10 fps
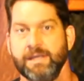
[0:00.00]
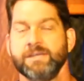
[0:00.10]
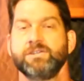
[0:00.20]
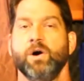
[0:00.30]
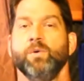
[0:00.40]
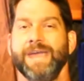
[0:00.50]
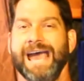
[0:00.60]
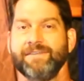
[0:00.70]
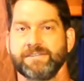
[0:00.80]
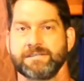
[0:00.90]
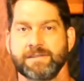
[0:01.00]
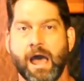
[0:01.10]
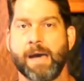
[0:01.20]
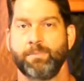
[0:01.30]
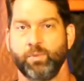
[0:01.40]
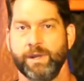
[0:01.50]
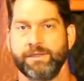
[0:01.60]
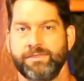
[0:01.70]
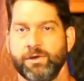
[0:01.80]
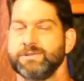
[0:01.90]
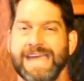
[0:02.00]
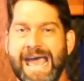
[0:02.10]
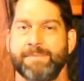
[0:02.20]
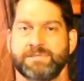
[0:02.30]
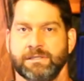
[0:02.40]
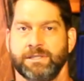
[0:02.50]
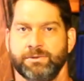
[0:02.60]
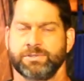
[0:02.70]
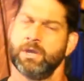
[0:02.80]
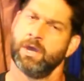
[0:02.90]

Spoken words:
So we have to stop with those absolutes.